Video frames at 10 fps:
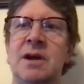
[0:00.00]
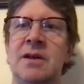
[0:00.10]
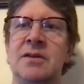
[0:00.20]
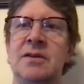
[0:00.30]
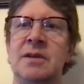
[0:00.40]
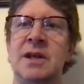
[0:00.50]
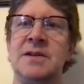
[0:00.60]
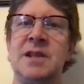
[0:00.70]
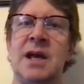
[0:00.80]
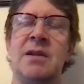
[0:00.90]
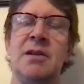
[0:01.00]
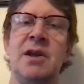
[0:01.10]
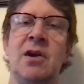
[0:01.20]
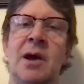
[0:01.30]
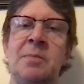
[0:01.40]
here is that
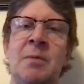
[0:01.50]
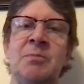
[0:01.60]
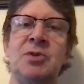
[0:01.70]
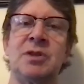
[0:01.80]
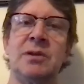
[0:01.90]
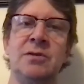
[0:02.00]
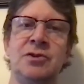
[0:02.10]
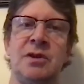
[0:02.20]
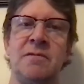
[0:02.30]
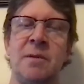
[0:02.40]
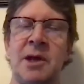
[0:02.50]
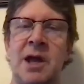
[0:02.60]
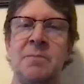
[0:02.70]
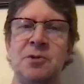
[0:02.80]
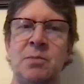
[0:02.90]
the optimum solution
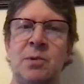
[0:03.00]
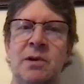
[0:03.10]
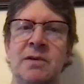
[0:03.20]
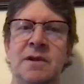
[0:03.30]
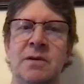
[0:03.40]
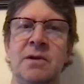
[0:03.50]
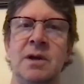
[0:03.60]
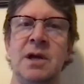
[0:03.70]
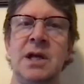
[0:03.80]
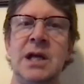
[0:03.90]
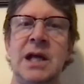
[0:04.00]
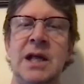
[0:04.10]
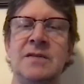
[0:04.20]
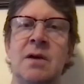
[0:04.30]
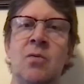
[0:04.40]
from a capture point of view,
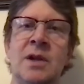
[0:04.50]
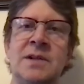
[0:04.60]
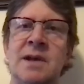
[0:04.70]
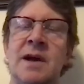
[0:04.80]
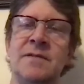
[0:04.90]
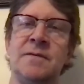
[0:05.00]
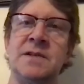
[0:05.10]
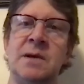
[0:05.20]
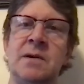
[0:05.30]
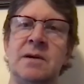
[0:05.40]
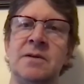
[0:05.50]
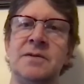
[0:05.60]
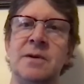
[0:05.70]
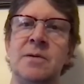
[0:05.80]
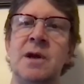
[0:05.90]
it's not one size fits
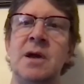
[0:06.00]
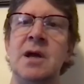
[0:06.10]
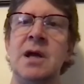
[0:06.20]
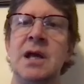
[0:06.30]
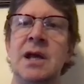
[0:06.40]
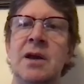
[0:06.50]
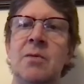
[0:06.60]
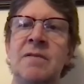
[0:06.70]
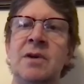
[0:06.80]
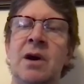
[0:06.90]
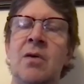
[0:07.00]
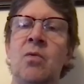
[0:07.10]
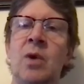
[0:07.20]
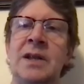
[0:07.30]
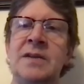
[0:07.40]
all. So here we've
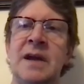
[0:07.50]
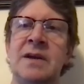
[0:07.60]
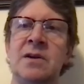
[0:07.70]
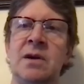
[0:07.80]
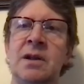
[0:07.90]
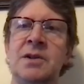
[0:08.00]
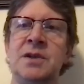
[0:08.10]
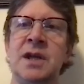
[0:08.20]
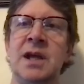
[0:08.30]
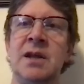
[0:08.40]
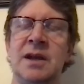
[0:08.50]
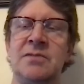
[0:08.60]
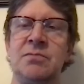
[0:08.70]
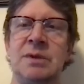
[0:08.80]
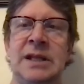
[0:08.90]
got one technology
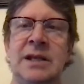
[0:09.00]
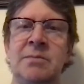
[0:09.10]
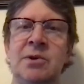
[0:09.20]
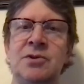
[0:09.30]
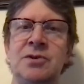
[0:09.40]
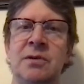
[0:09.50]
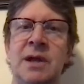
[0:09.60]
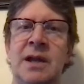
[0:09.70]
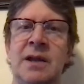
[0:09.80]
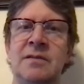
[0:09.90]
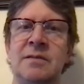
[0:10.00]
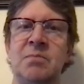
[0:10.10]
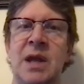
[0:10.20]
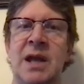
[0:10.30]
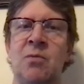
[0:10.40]
that's really commercial,
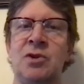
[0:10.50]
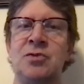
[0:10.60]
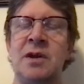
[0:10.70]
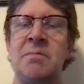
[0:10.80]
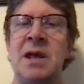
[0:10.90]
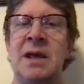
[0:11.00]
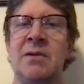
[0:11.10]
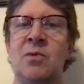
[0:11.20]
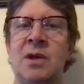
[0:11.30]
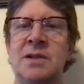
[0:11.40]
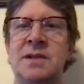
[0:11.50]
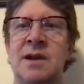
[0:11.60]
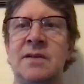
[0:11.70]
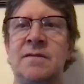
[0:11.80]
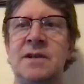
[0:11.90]
and we're trying to make it one
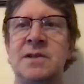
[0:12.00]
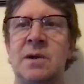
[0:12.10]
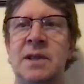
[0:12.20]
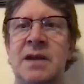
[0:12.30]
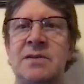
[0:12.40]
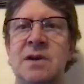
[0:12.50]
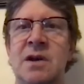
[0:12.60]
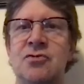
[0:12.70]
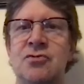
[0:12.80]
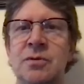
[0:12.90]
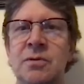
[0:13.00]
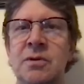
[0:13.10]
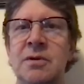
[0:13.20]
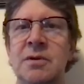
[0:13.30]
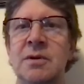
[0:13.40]
size fits all, and that's not
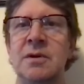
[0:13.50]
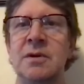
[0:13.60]
true.